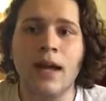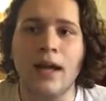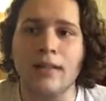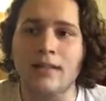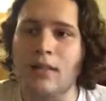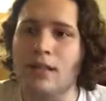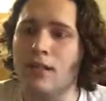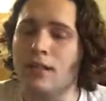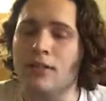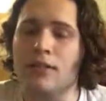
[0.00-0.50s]
And
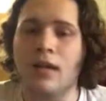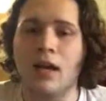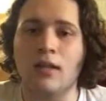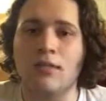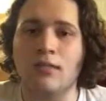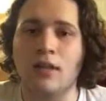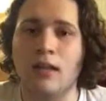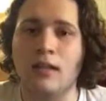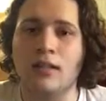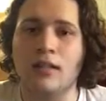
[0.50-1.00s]
then they
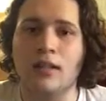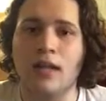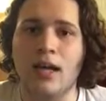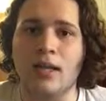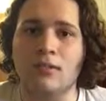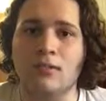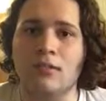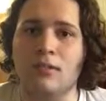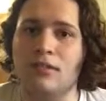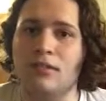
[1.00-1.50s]
cut right to the
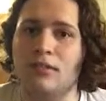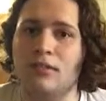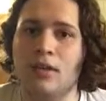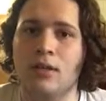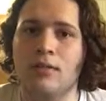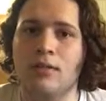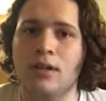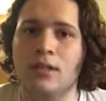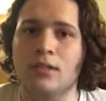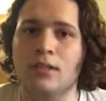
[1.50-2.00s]
actual
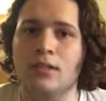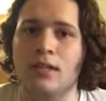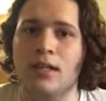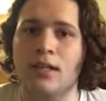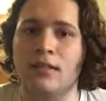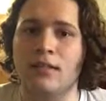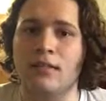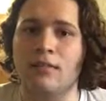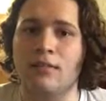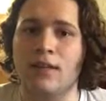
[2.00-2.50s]
studio version,
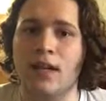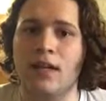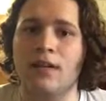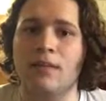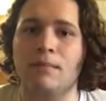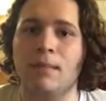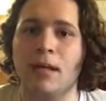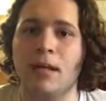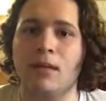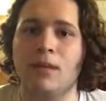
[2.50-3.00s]
and it's very
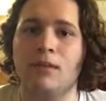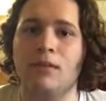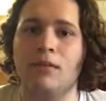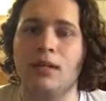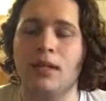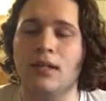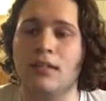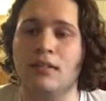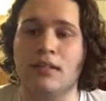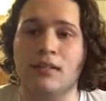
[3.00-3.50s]
mellow,
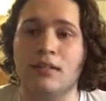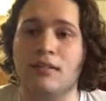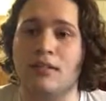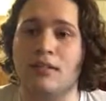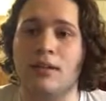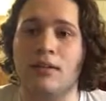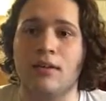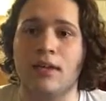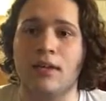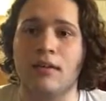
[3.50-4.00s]
and it doesn't
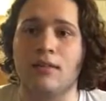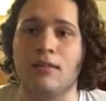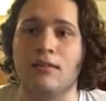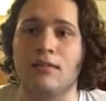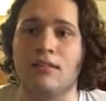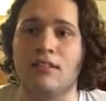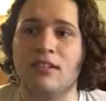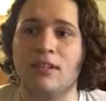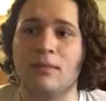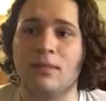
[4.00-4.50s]
sound
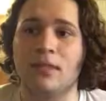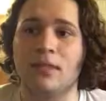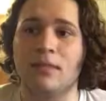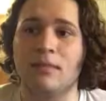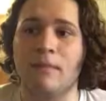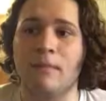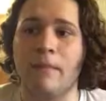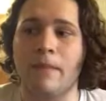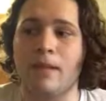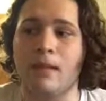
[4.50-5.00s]
anything similar.
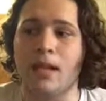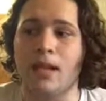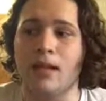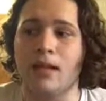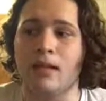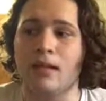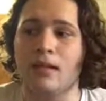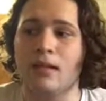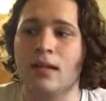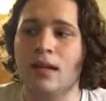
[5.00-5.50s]

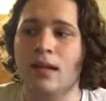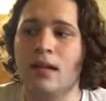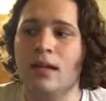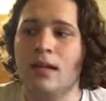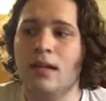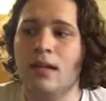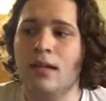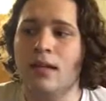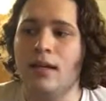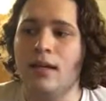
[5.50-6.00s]
And
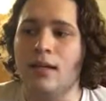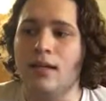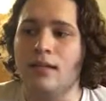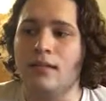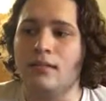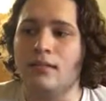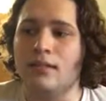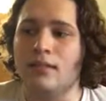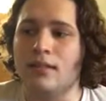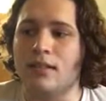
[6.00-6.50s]
it
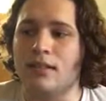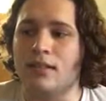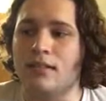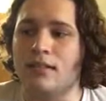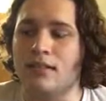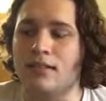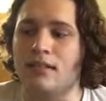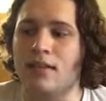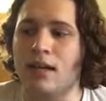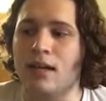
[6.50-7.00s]

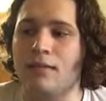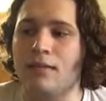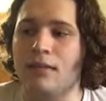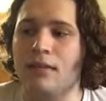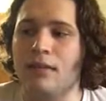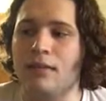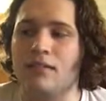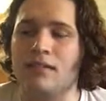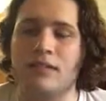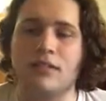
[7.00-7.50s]
is kind of
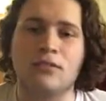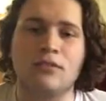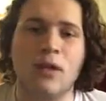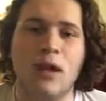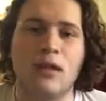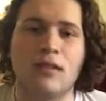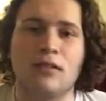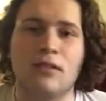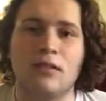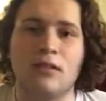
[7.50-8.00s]
interesting. It
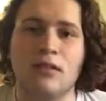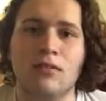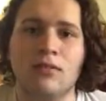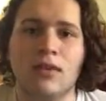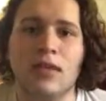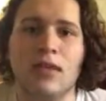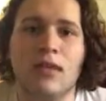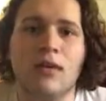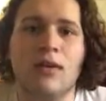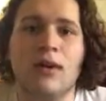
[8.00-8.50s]
draws into the
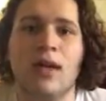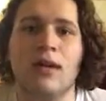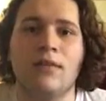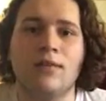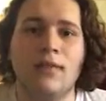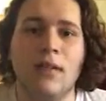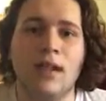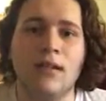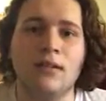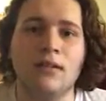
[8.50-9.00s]
Radiohead
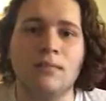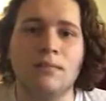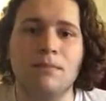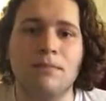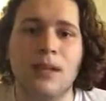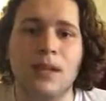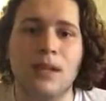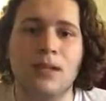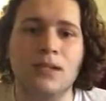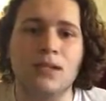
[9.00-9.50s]
fandom
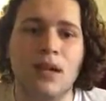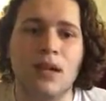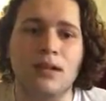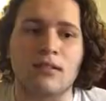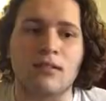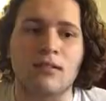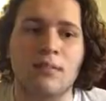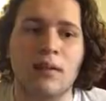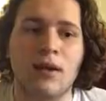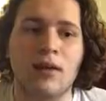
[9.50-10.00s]
and
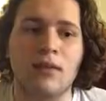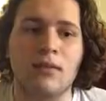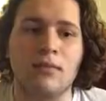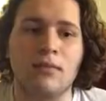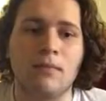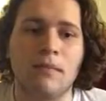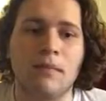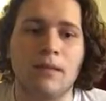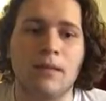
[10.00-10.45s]
talks about